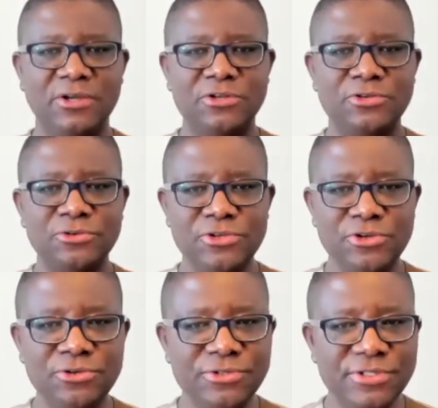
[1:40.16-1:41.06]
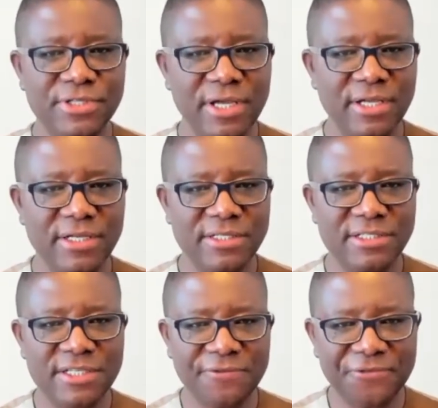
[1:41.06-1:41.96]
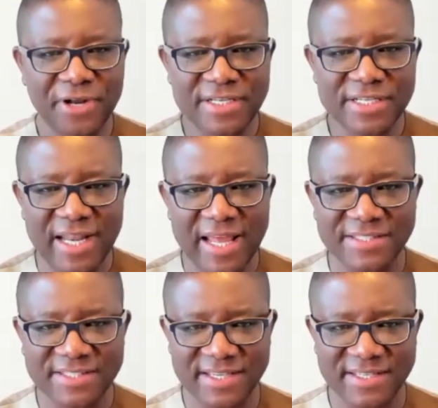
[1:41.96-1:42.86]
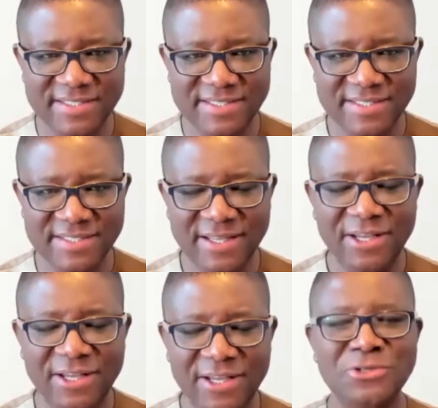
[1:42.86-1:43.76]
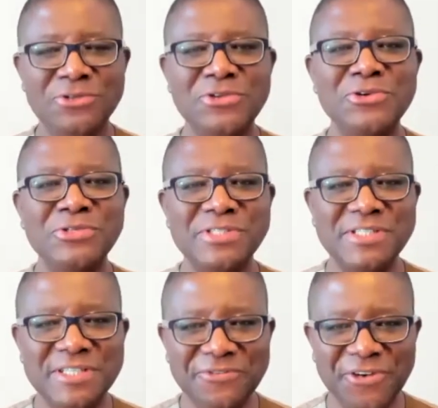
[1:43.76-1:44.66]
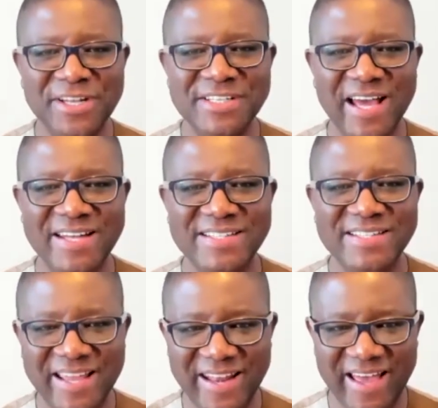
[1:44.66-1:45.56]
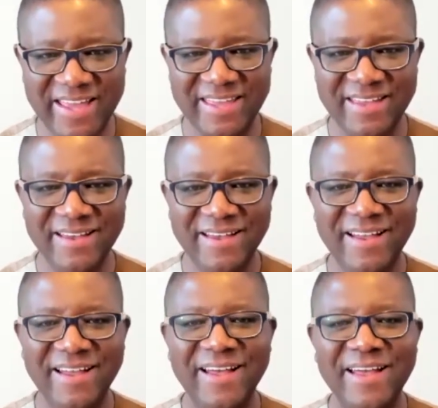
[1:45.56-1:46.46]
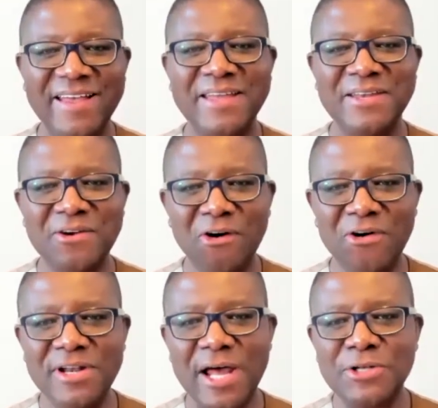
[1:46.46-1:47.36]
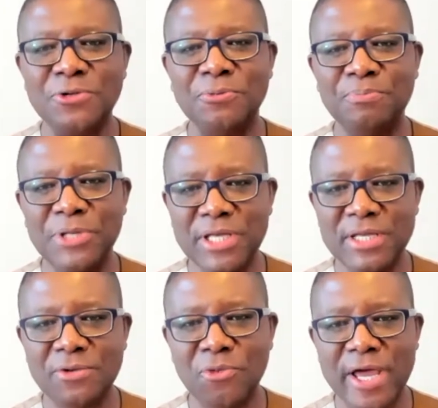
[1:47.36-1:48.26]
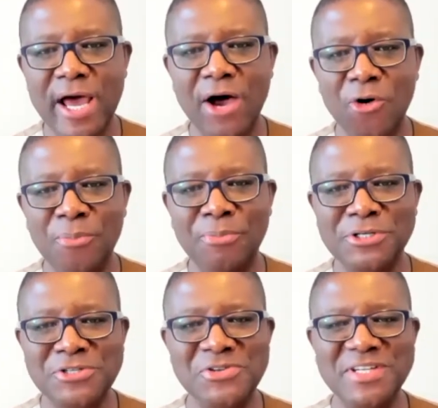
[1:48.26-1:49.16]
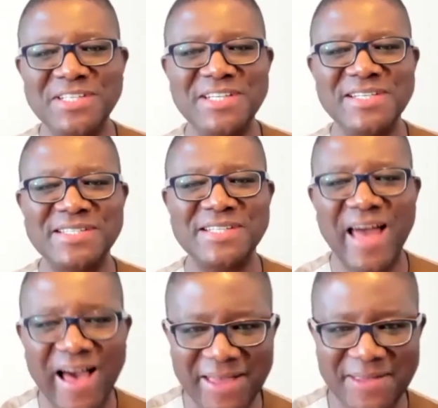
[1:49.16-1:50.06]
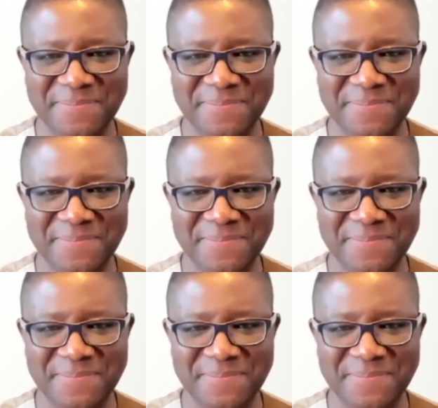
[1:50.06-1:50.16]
to use different lenses, to use different antennae in order to pick where opportunities lie.